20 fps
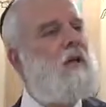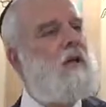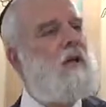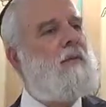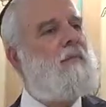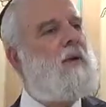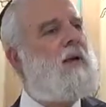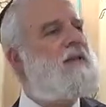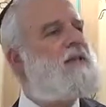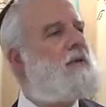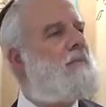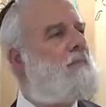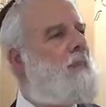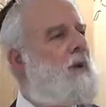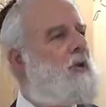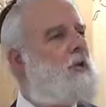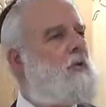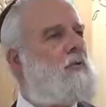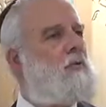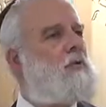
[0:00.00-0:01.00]
he makes a
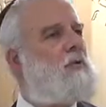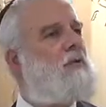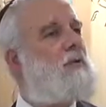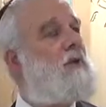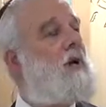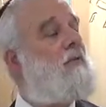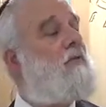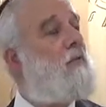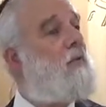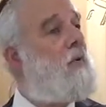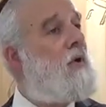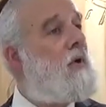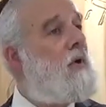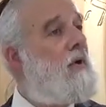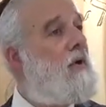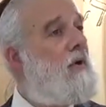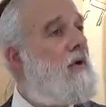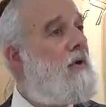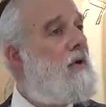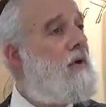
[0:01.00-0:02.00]
major discovery.
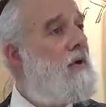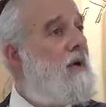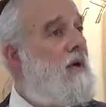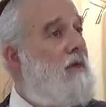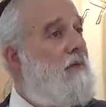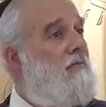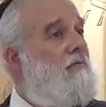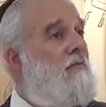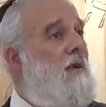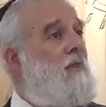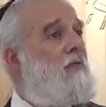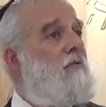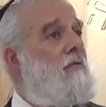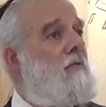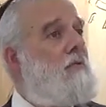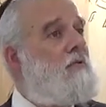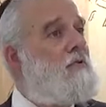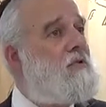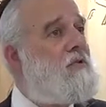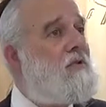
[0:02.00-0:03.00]

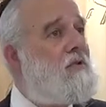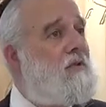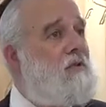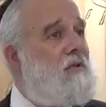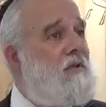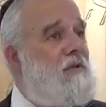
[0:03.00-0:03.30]
Inventors